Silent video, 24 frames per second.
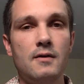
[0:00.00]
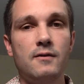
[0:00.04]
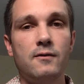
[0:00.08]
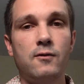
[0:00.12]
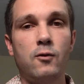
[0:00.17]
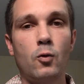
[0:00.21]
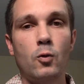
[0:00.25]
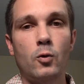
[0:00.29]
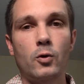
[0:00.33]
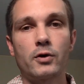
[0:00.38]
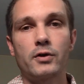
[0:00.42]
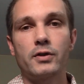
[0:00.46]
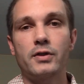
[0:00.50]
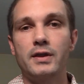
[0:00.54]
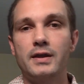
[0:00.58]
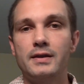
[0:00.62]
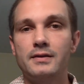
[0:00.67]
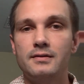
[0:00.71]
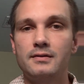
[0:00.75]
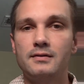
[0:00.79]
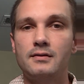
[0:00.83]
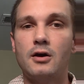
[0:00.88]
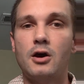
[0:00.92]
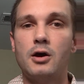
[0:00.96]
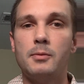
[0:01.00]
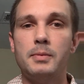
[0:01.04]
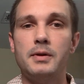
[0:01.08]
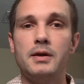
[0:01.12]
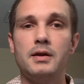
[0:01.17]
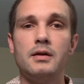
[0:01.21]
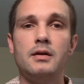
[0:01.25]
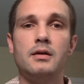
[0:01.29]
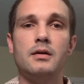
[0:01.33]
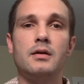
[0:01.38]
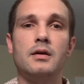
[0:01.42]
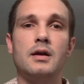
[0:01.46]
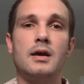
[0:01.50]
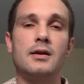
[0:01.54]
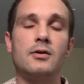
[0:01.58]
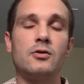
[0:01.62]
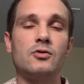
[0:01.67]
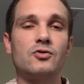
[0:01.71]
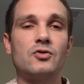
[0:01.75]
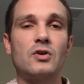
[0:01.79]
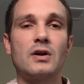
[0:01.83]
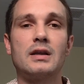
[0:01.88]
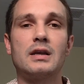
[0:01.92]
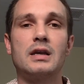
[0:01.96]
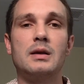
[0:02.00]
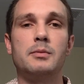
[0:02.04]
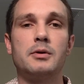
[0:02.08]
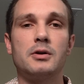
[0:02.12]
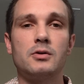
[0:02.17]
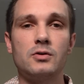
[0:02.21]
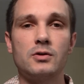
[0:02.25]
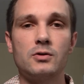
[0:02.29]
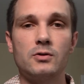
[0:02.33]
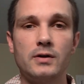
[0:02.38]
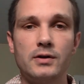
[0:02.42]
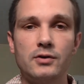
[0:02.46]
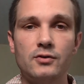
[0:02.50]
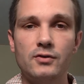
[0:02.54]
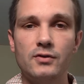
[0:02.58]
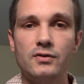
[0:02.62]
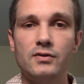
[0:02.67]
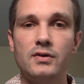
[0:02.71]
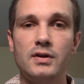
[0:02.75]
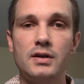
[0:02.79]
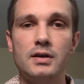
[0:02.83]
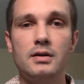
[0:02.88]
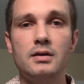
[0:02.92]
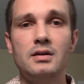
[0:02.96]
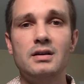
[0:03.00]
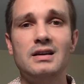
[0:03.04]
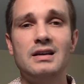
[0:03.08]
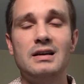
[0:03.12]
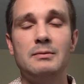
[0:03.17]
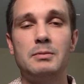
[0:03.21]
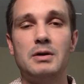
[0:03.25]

for this topic, and I'll try to keep it a little interesting.